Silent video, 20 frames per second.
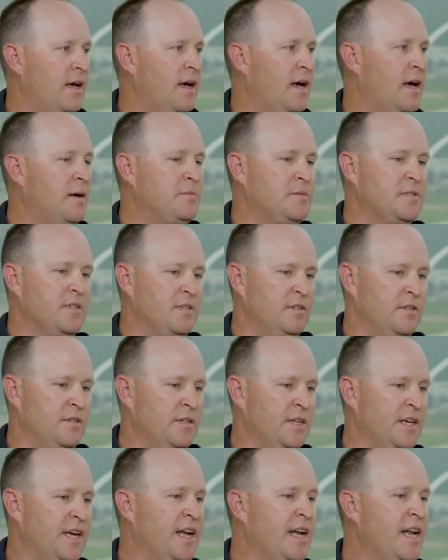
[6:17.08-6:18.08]

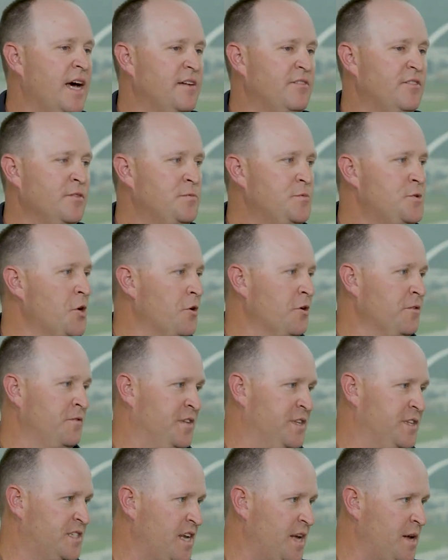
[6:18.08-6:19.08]
Absolutely, and I've observed
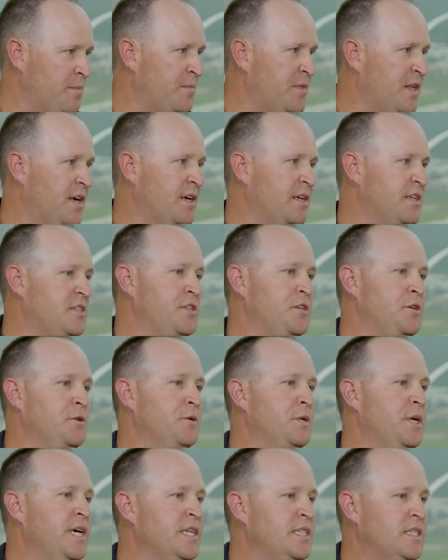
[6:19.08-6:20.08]
the same thing as
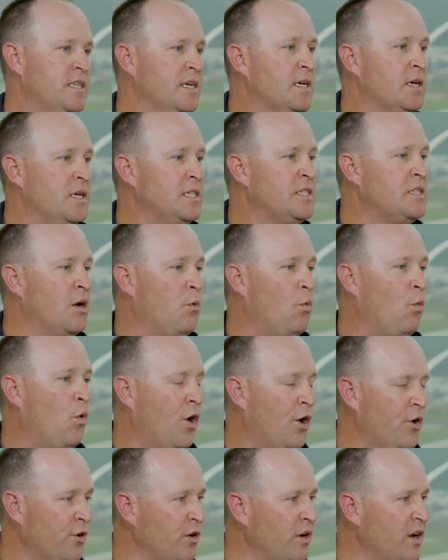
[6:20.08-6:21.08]
you. It's a
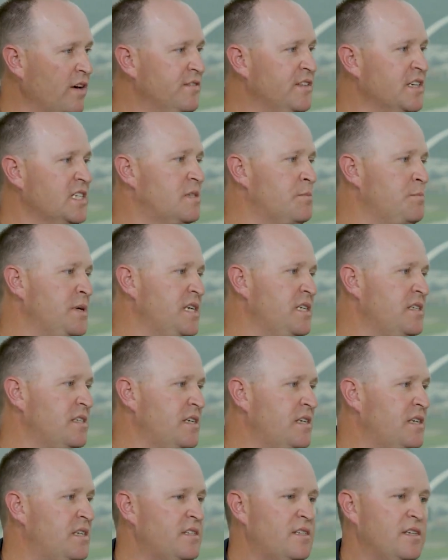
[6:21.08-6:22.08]
water-loving
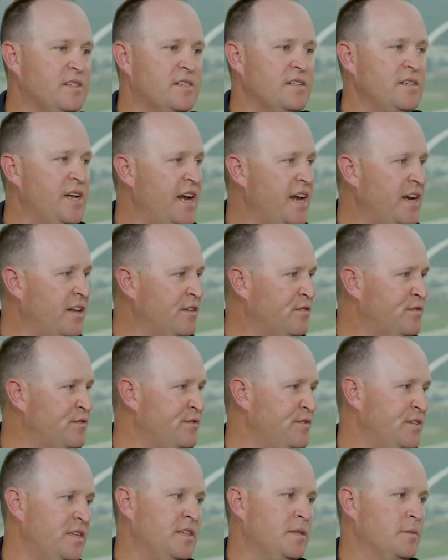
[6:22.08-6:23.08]
species. It's
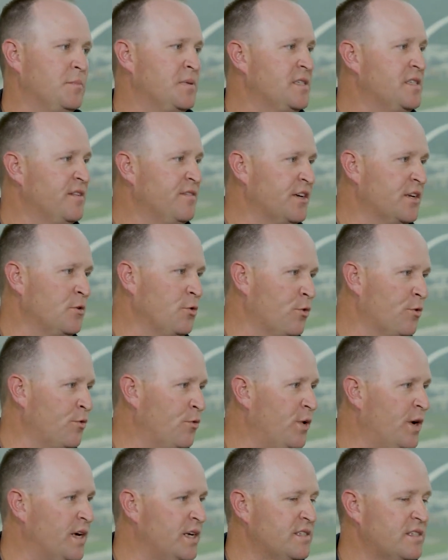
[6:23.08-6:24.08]
native in the Pacific
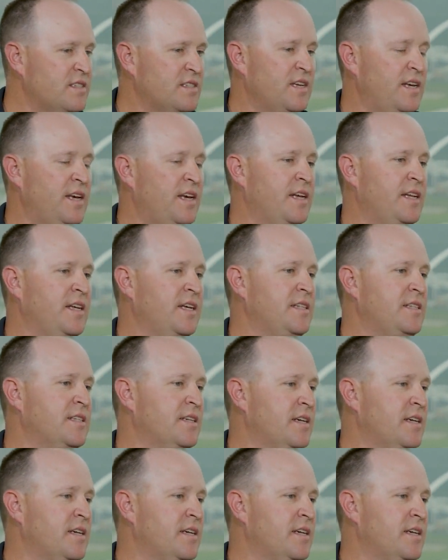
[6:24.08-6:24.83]
Northwest, and it